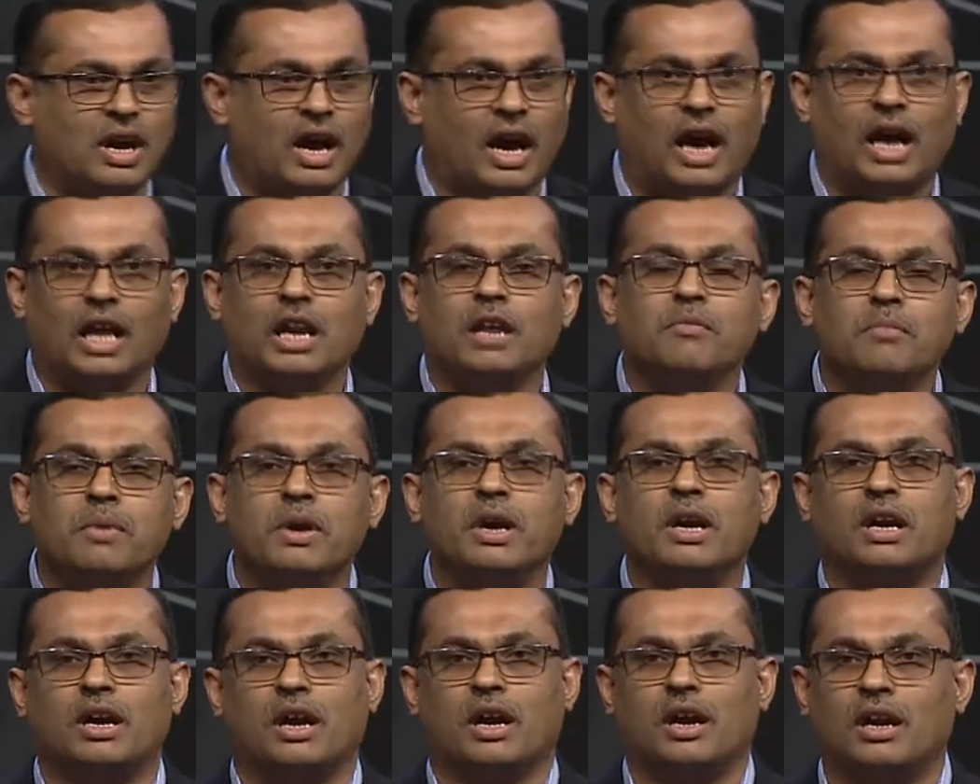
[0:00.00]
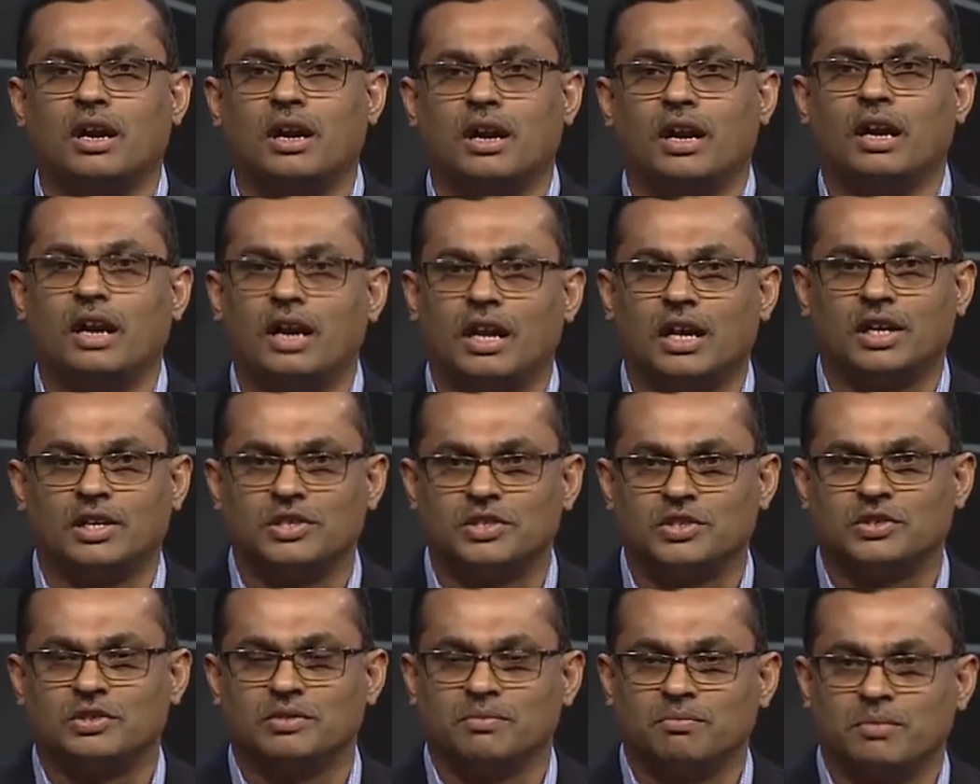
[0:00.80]
Alipay currently
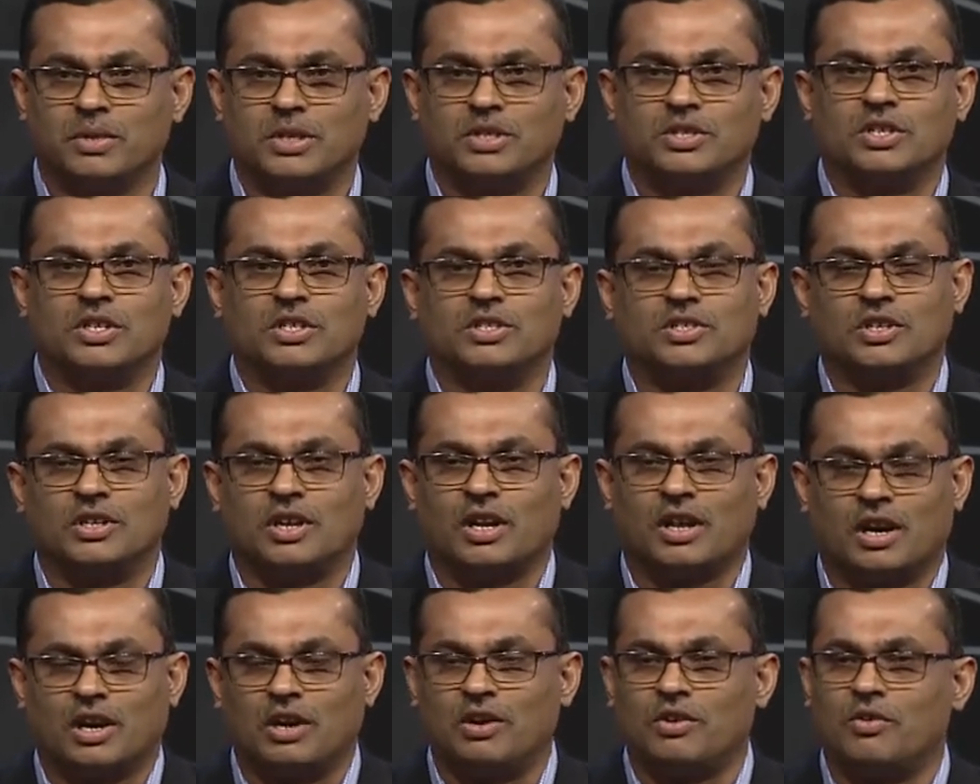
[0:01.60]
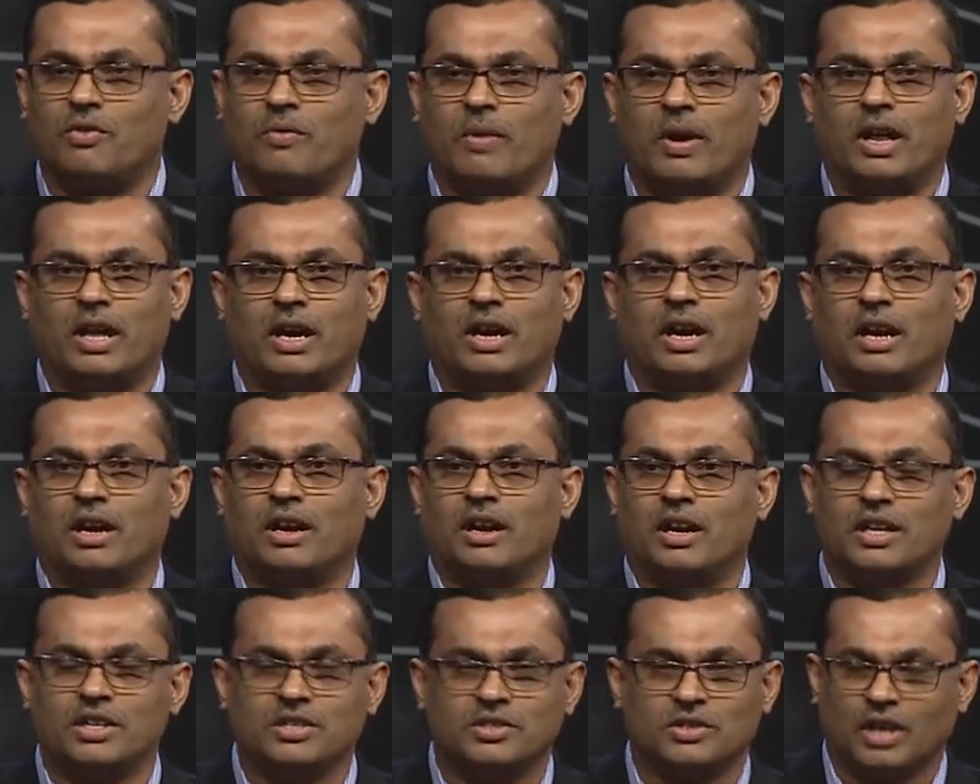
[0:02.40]
does business in around 20
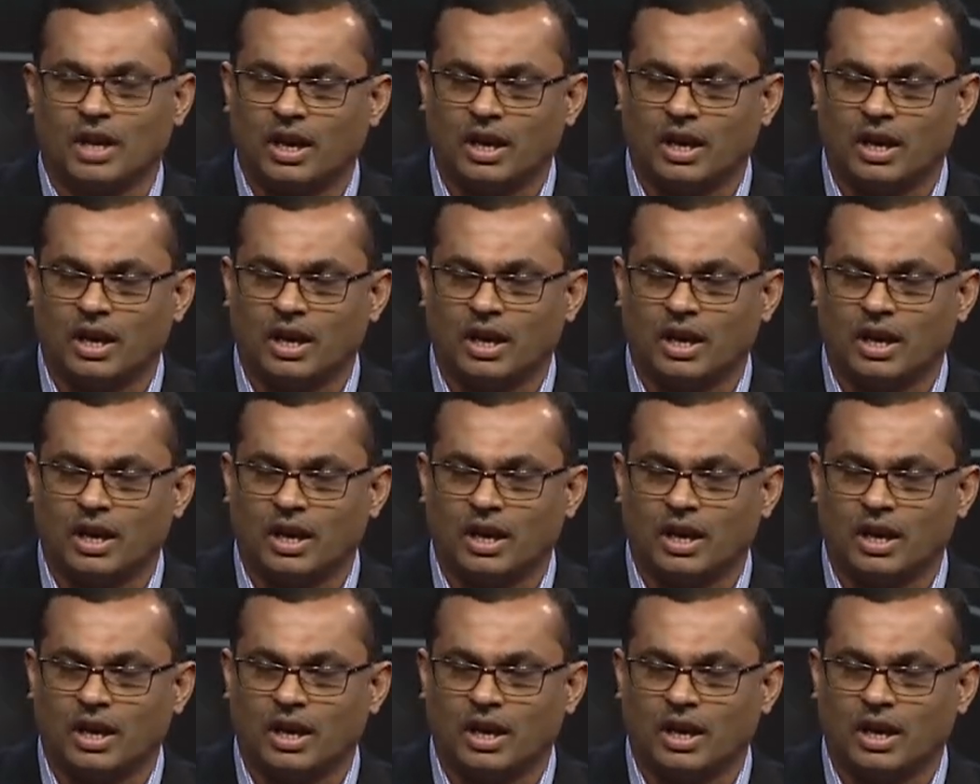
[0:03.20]
countries.